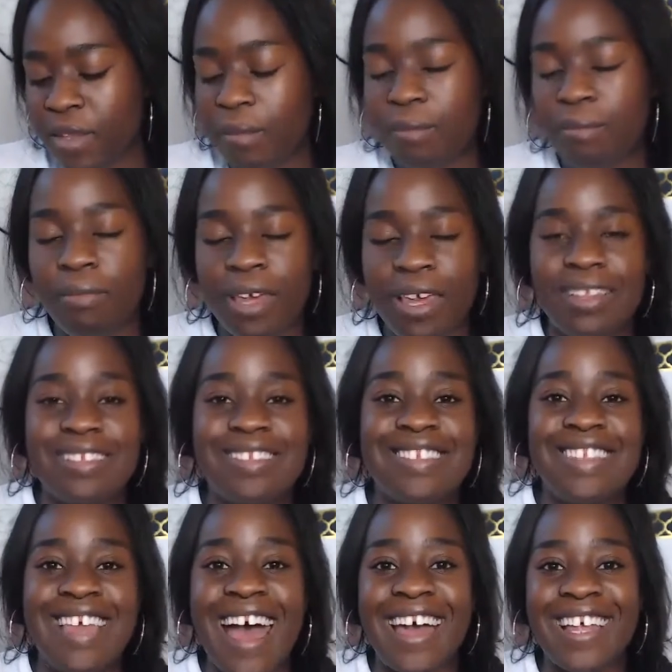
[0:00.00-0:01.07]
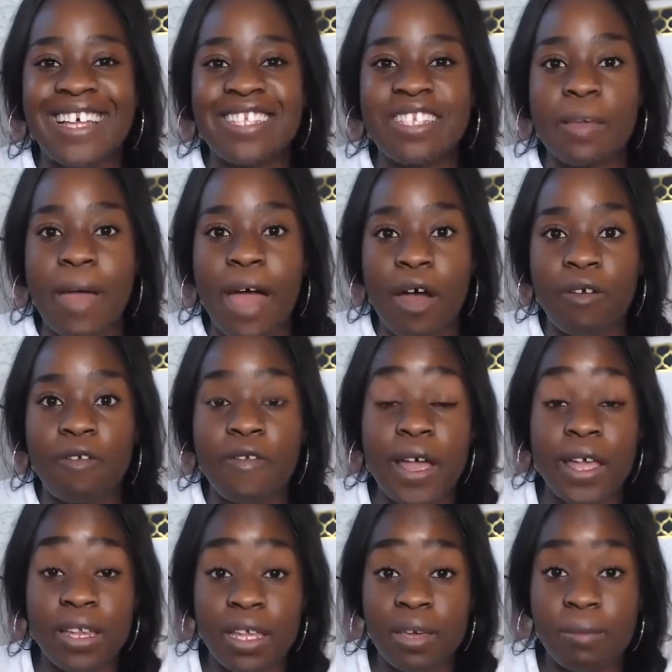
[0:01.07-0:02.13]
means that it's about
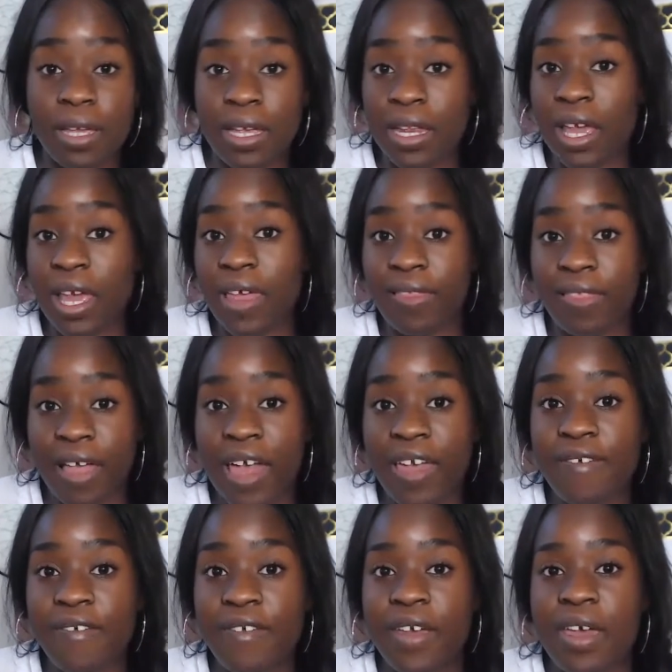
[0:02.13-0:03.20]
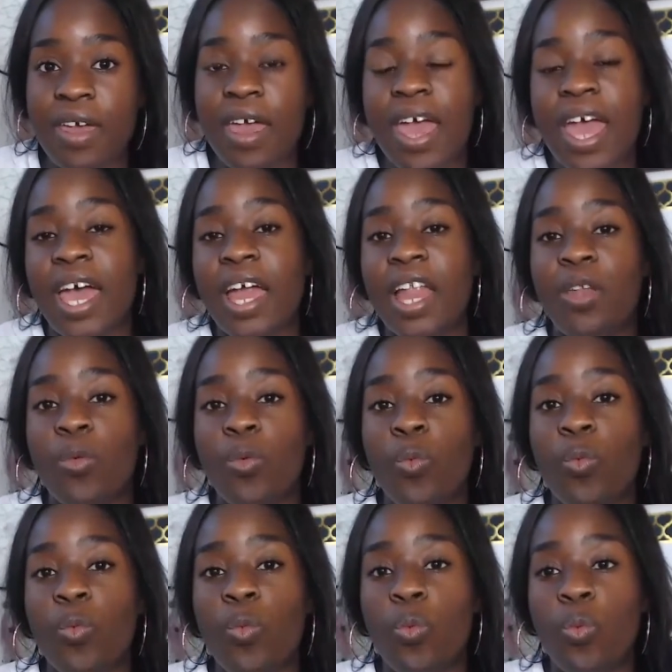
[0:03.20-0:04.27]
finding meaning in life,
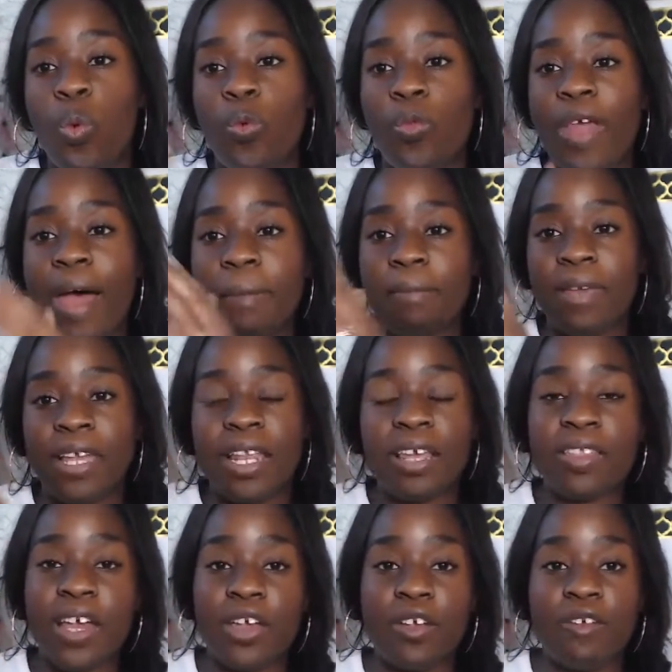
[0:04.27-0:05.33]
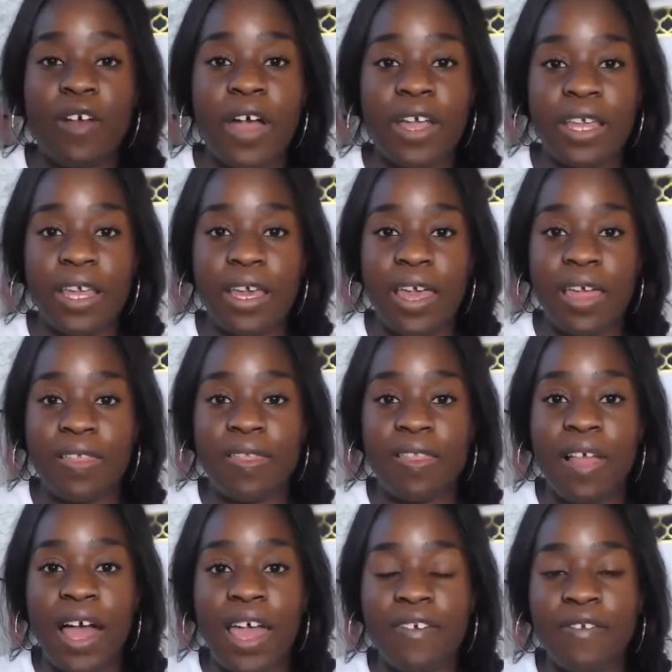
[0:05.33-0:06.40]
and that meaning that you're finding in
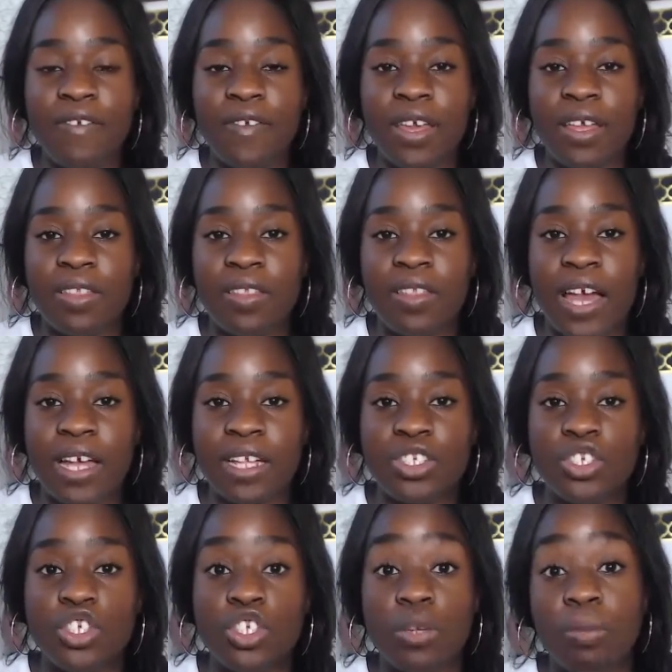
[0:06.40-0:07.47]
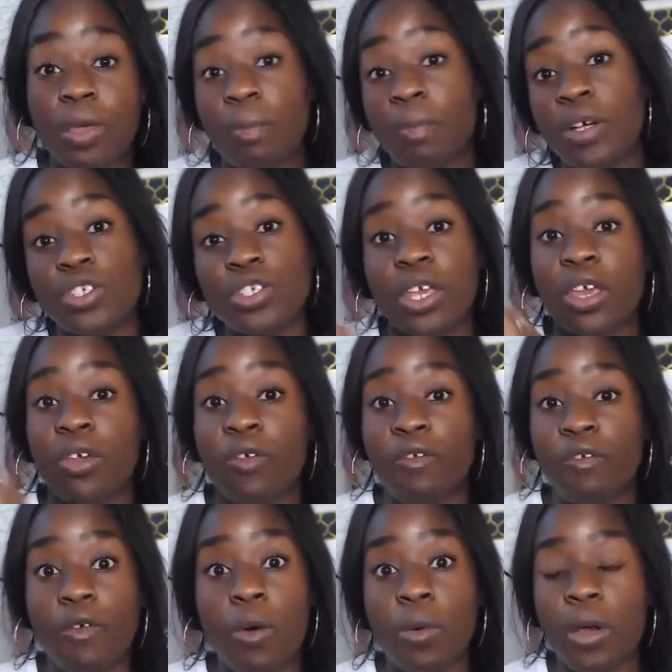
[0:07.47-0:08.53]
life that should be pushing you
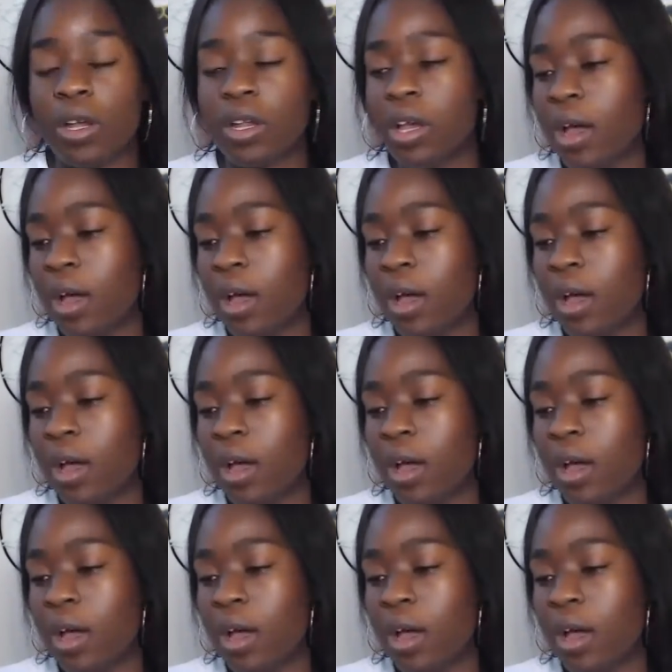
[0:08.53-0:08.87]
forward.